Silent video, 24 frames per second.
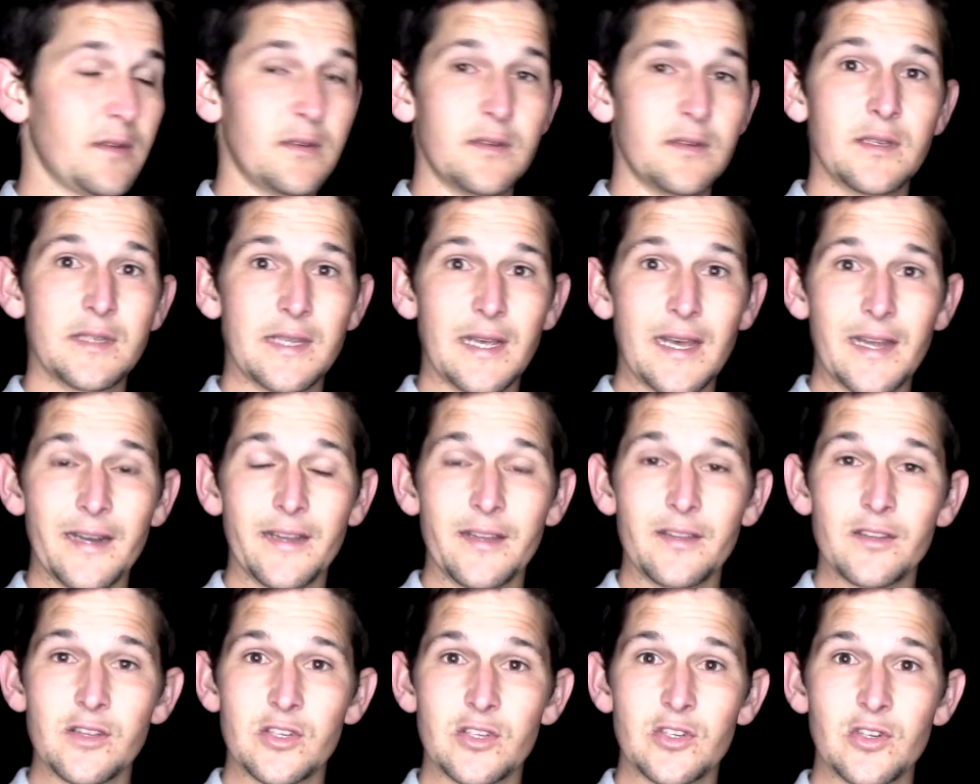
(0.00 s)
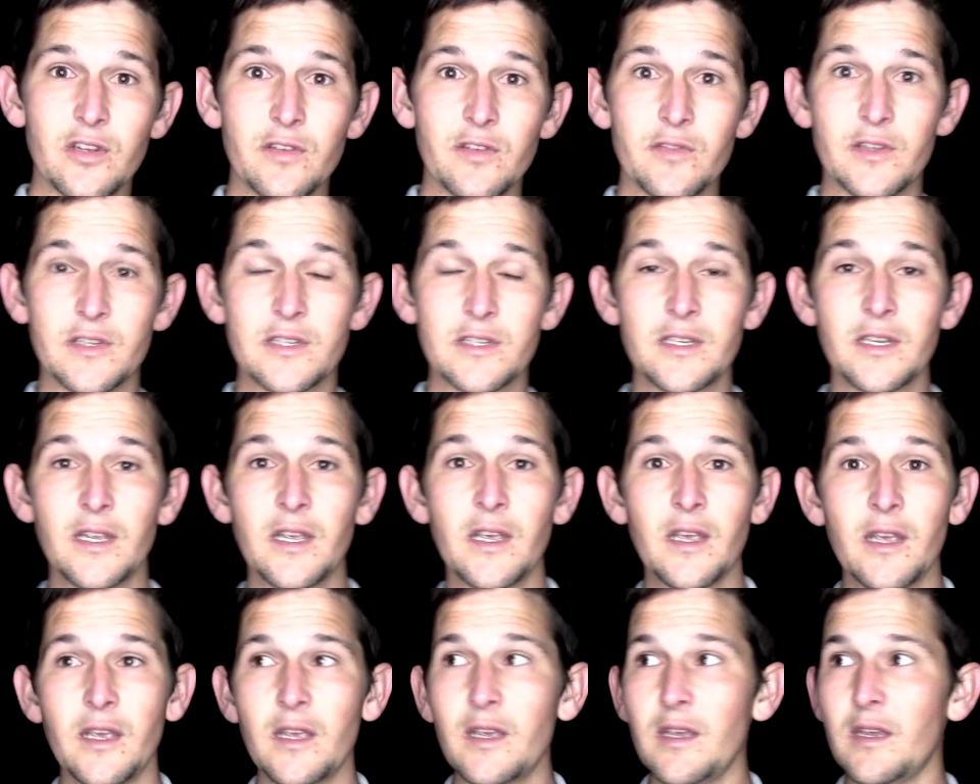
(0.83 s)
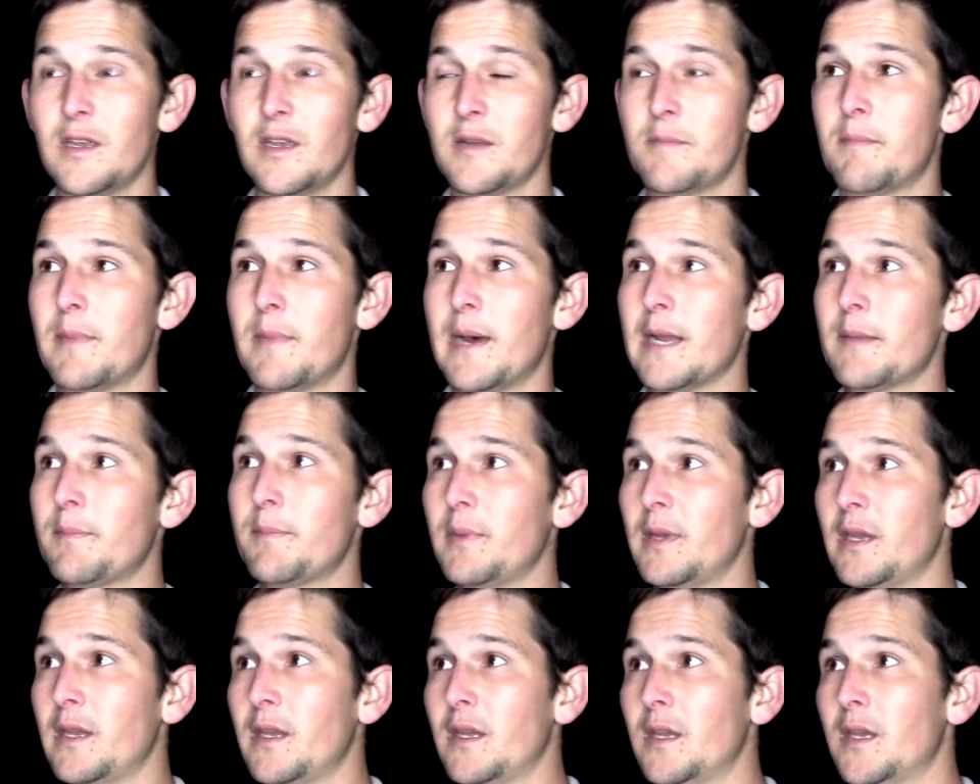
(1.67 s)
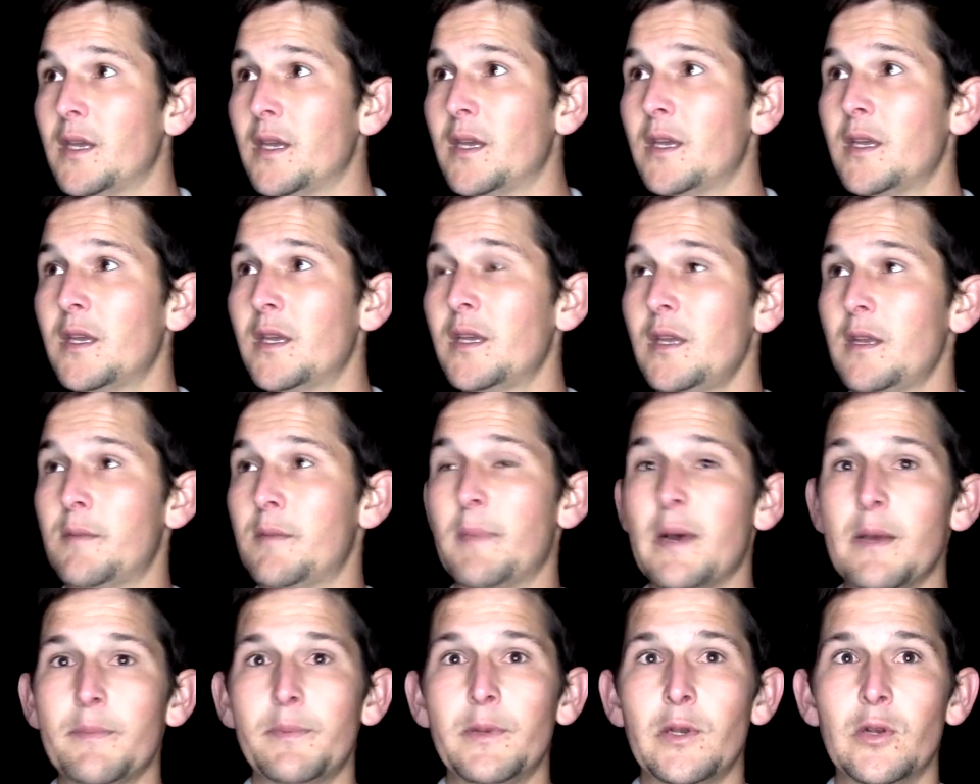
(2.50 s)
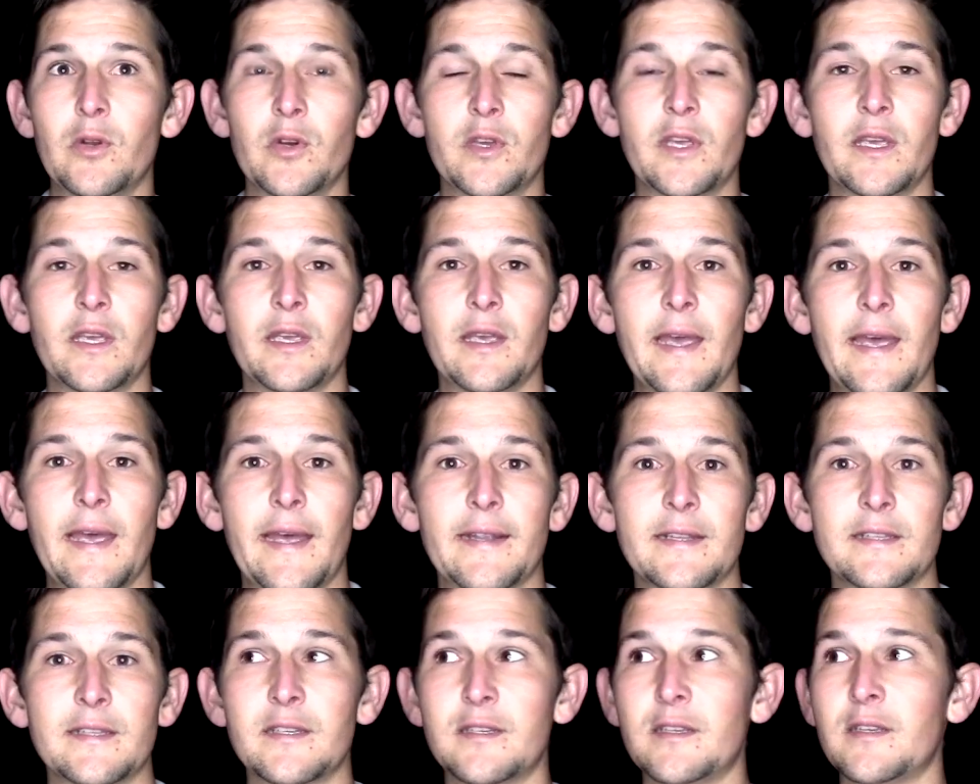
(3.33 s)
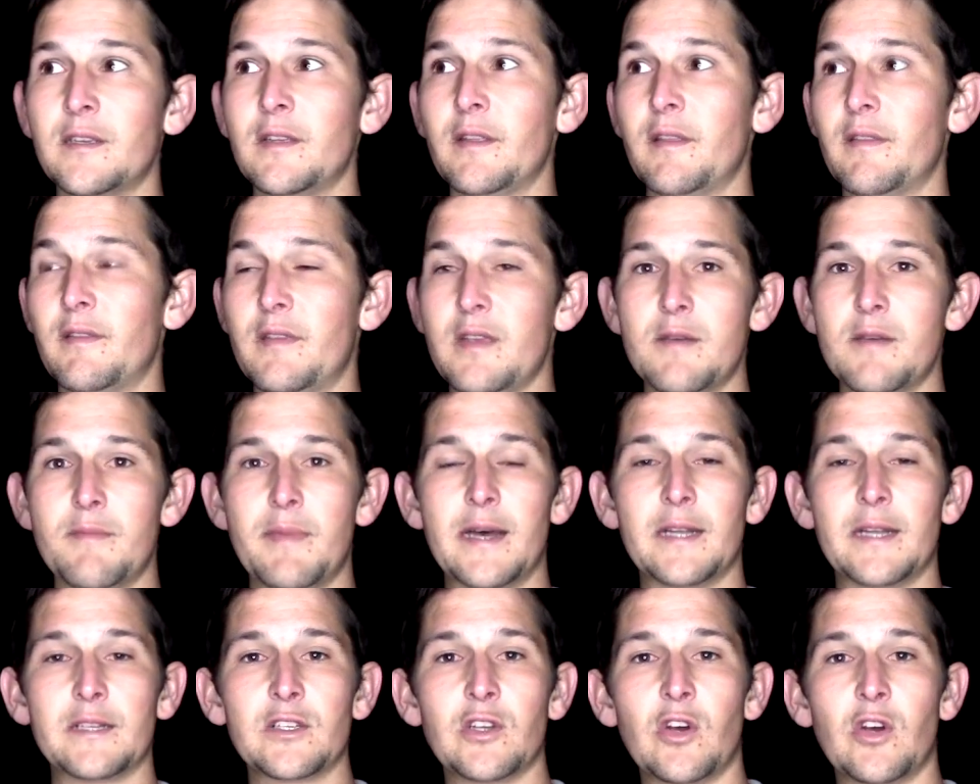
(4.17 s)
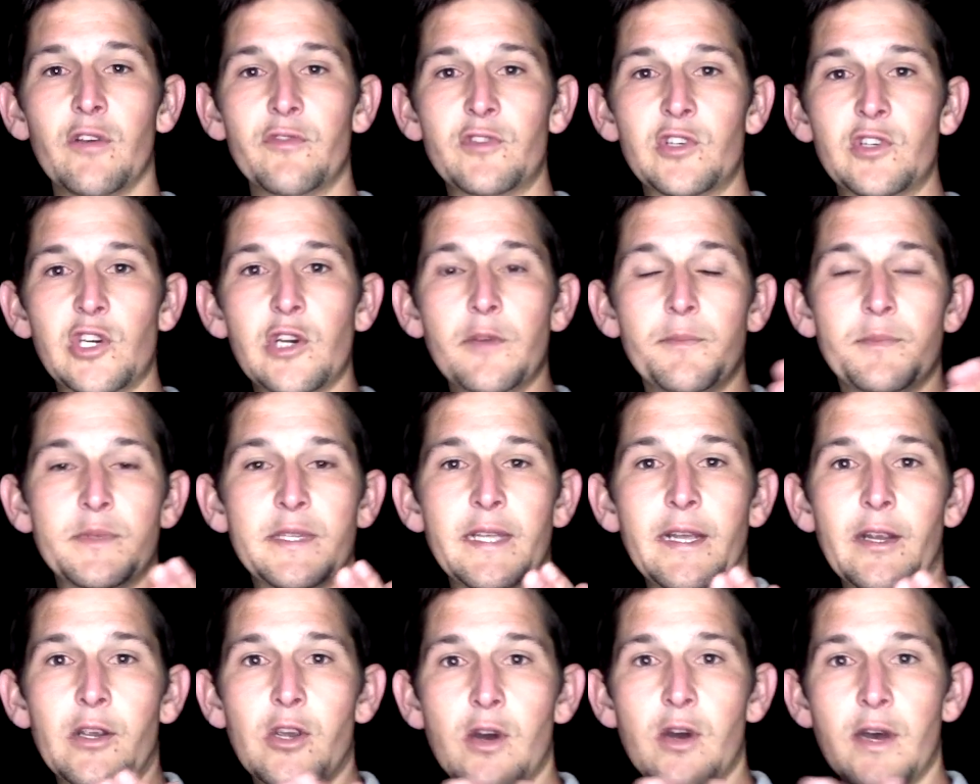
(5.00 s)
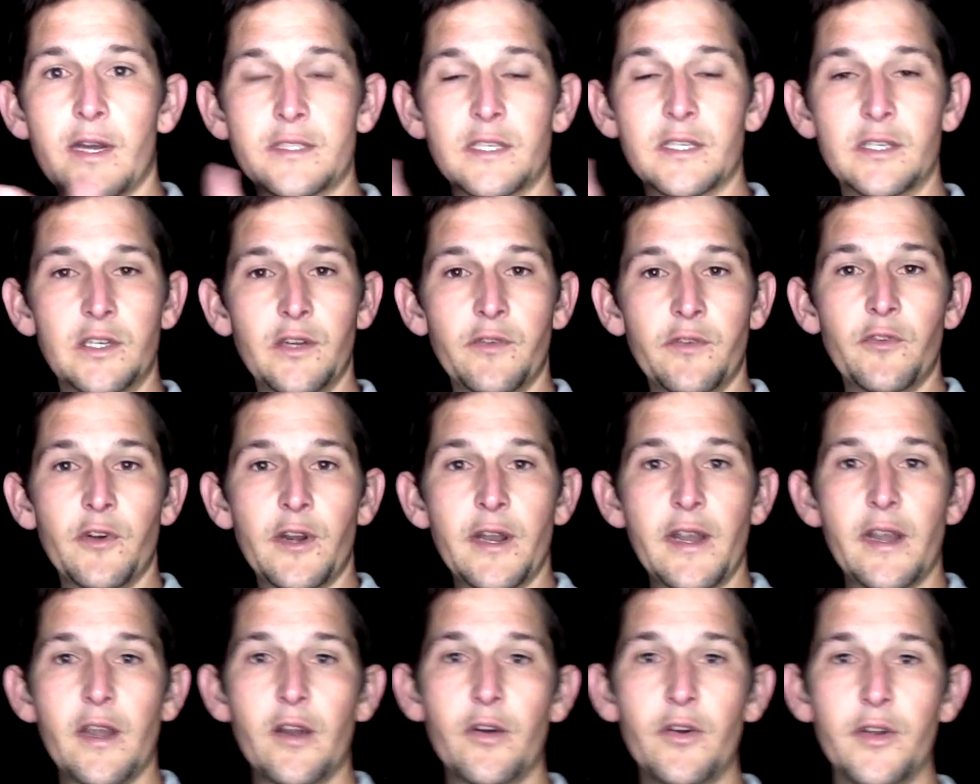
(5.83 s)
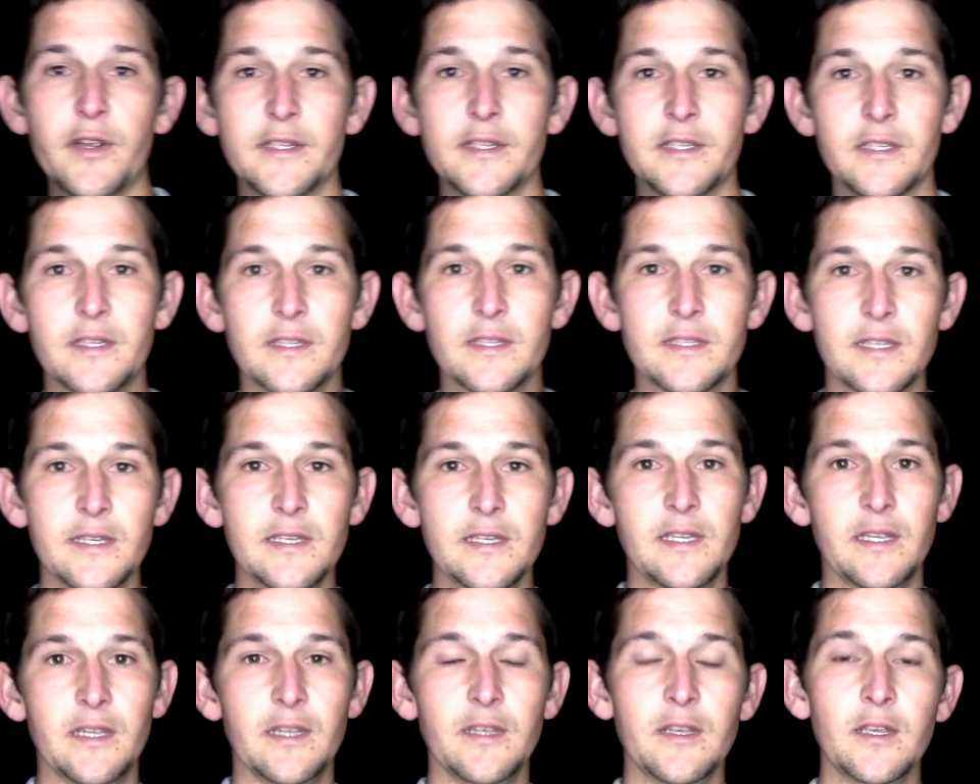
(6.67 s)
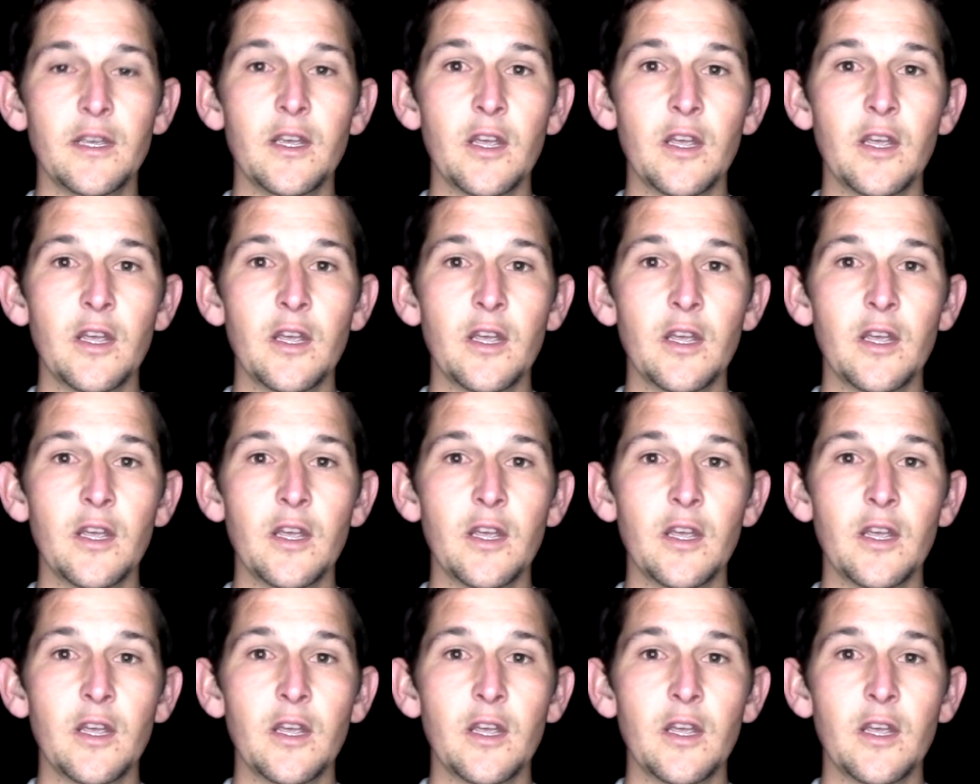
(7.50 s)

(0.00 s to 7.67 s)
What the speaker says: Designing the service. It might be looking at the amount of trips that go out to different areas in a city.